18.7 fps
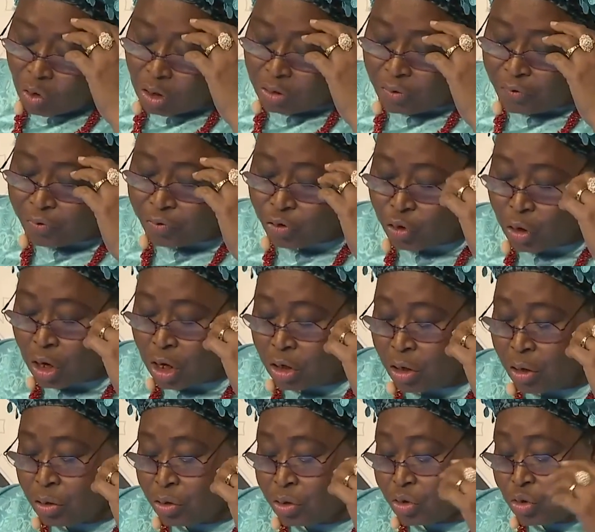This won't
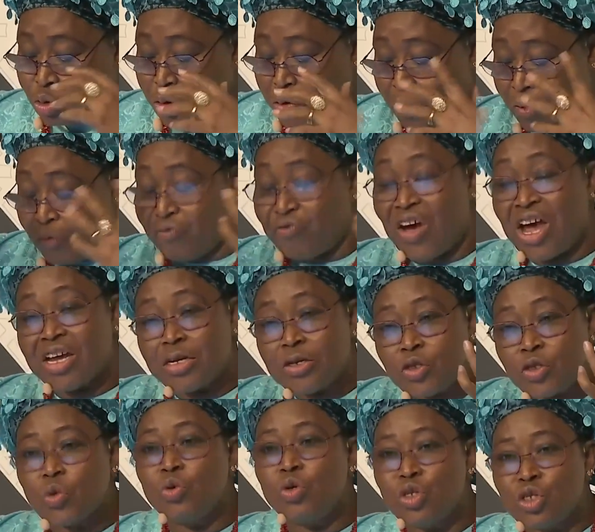
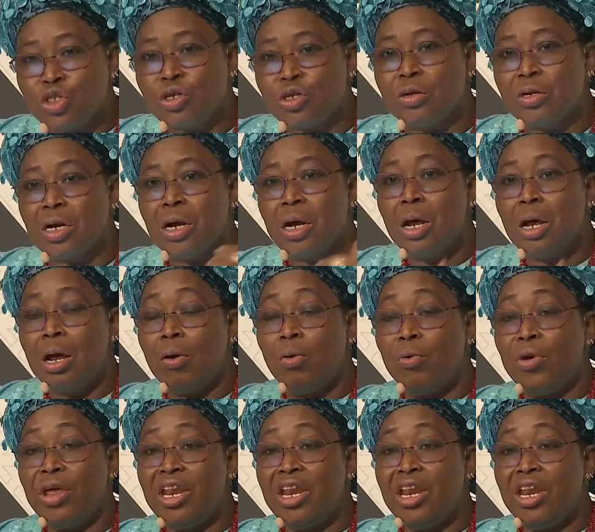find solution.